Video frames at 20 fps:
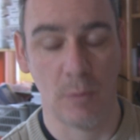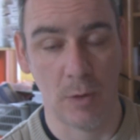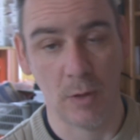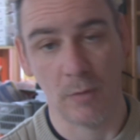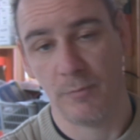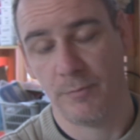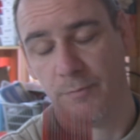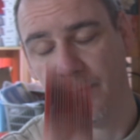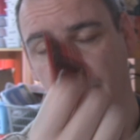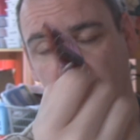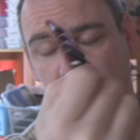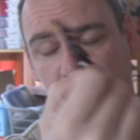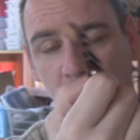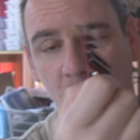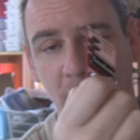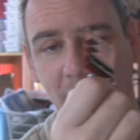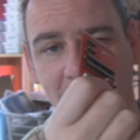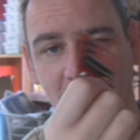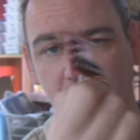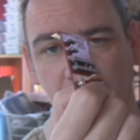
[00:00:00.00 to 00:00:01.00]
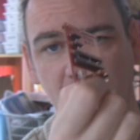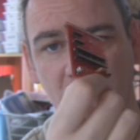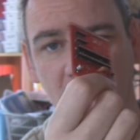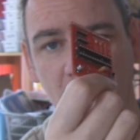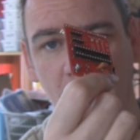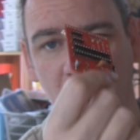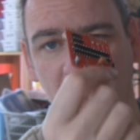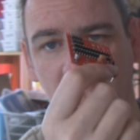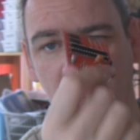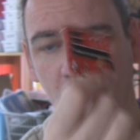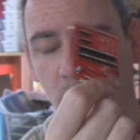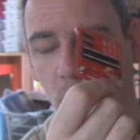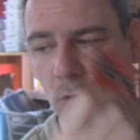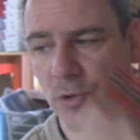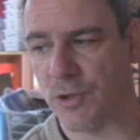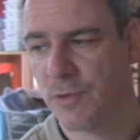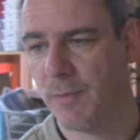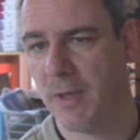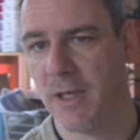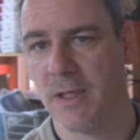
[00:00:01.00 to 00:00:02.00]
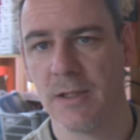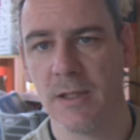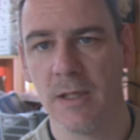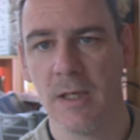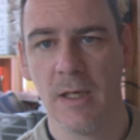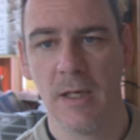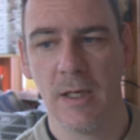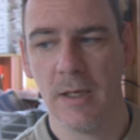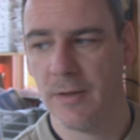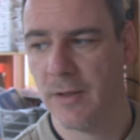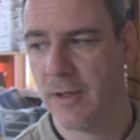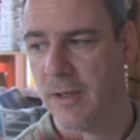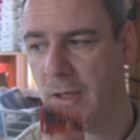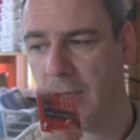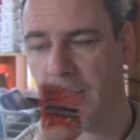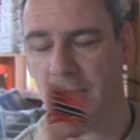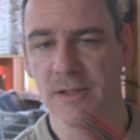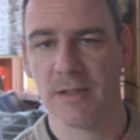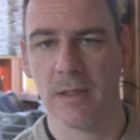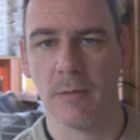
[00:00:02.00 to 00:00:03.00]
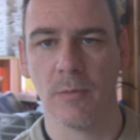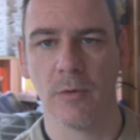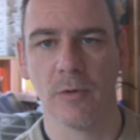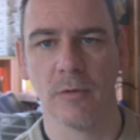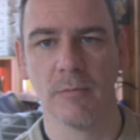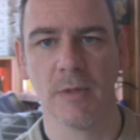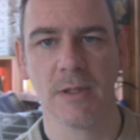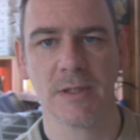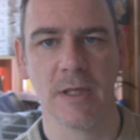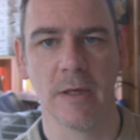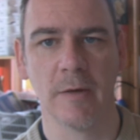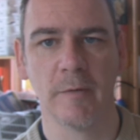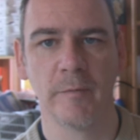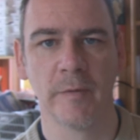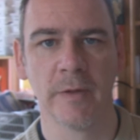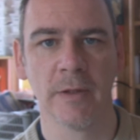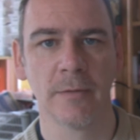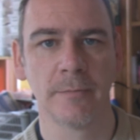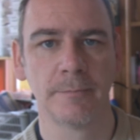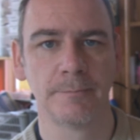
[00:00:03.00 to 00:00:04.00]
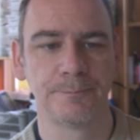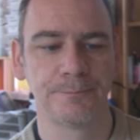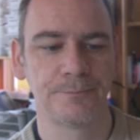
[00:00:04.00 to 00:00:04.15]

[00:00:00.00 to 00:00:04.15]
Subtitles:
Well, I don't get them made up, I get the boards made, then I assemble them myself here.